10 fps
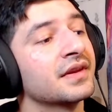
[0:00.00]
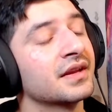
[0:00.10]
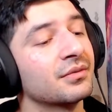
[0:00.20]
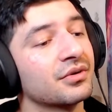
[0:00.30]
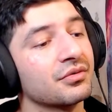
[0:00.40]

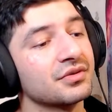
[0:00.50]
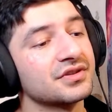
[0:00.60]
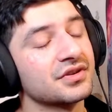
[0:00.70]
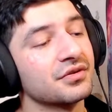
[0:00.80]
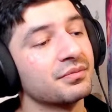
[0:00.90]
What are we
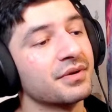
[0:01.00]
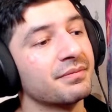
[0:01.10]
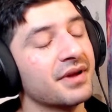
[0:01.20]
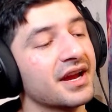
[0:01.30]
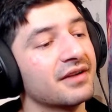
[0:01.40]
so
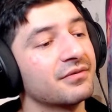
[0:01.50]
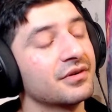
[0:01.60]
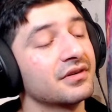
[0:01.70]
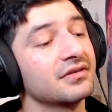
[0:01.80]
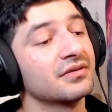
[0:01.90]
prepared
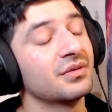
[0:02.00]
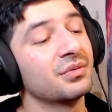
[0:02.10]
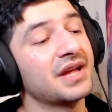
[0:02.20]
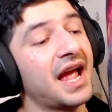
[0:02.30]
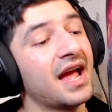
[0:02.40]
for? What we got?